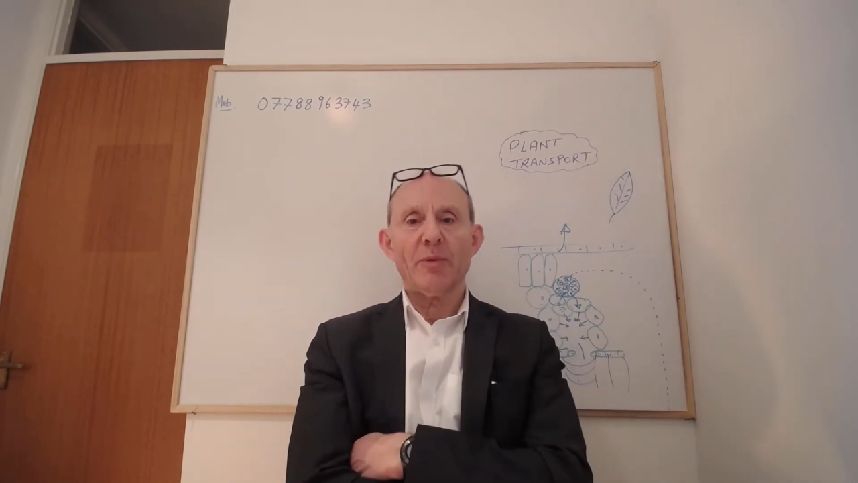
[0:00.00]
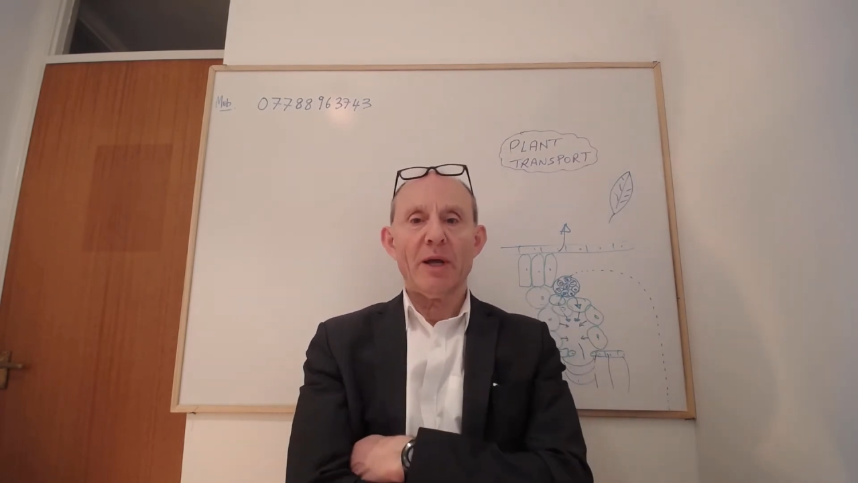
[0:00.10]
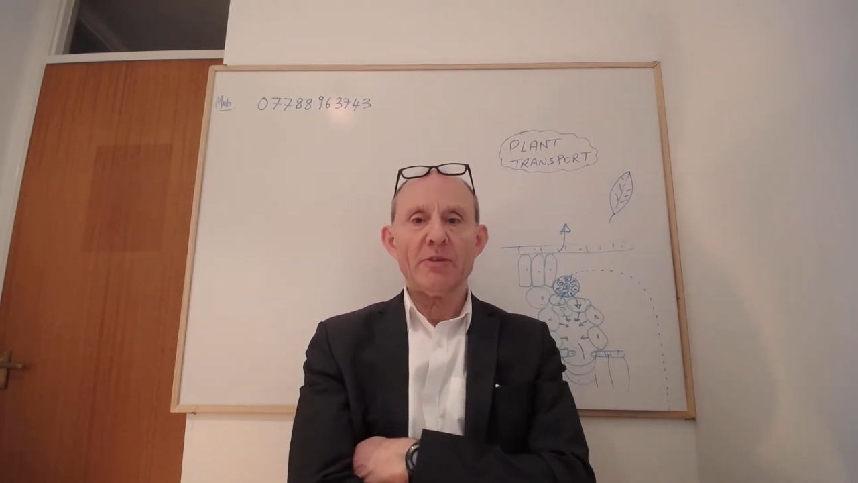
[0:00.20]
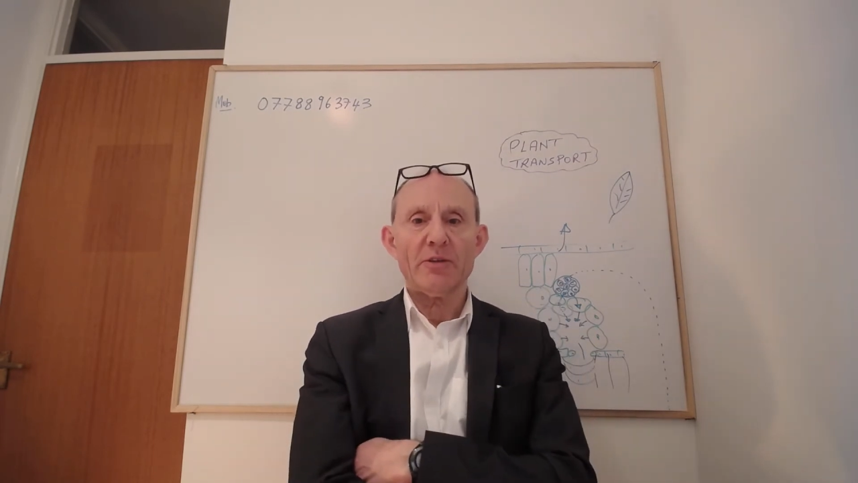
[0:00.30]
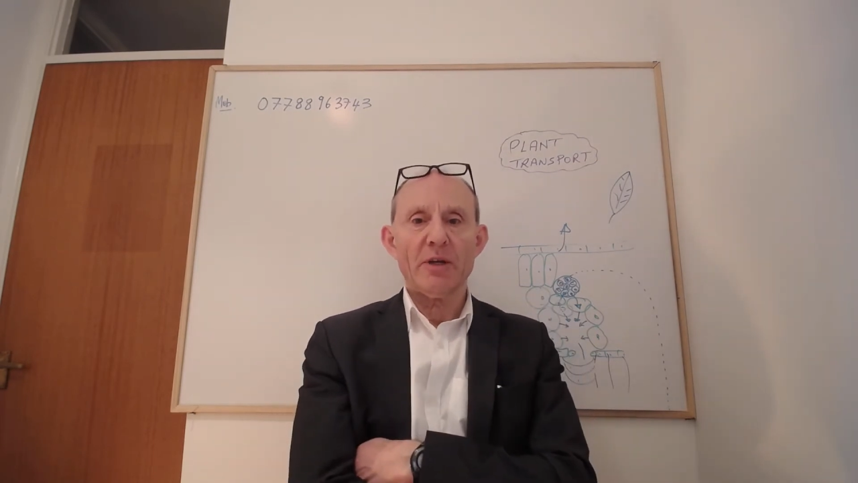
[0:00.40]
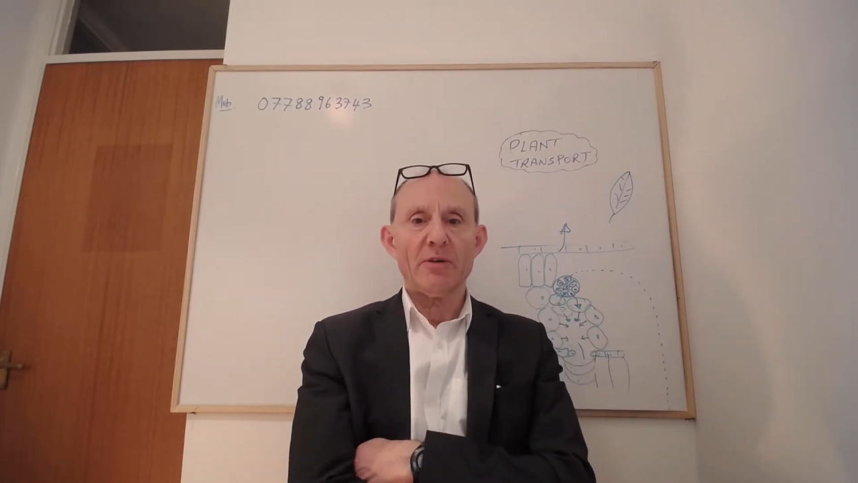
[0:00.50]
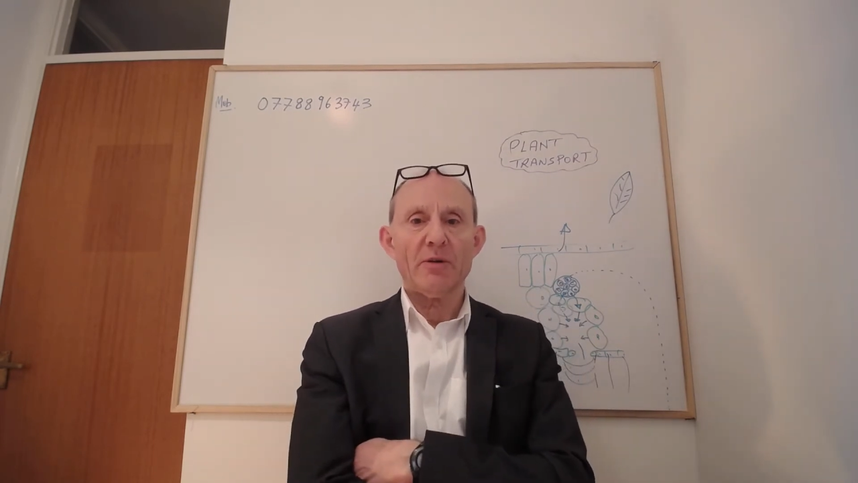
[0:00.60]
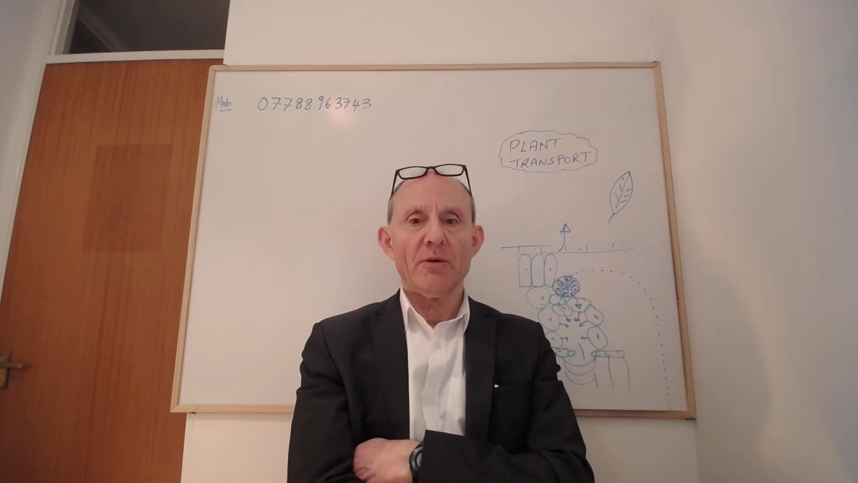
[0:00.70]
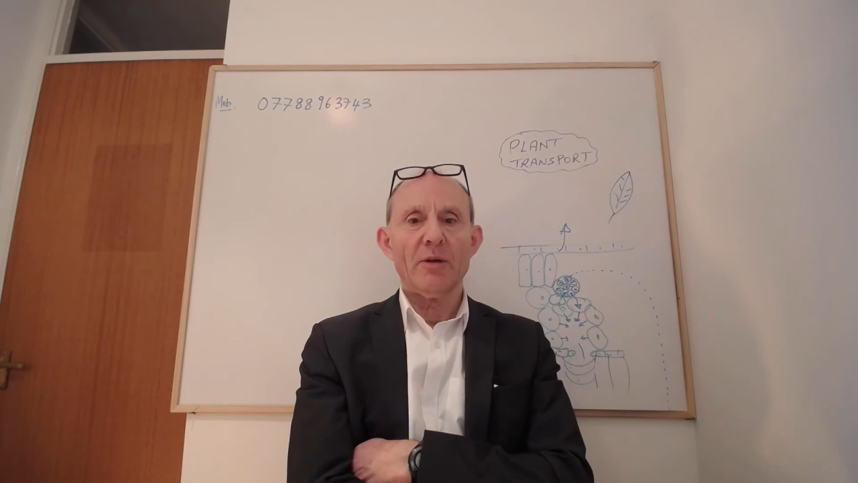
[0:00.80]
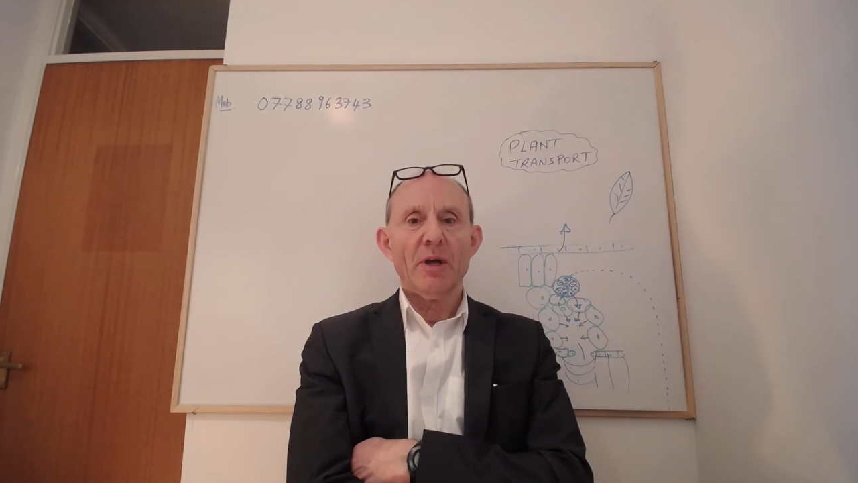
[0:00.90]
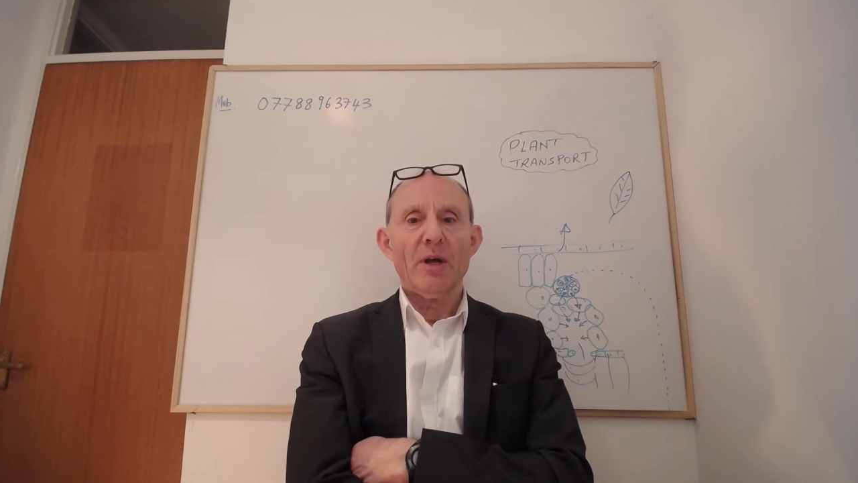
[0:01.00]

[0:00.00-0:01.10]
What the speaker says: plants into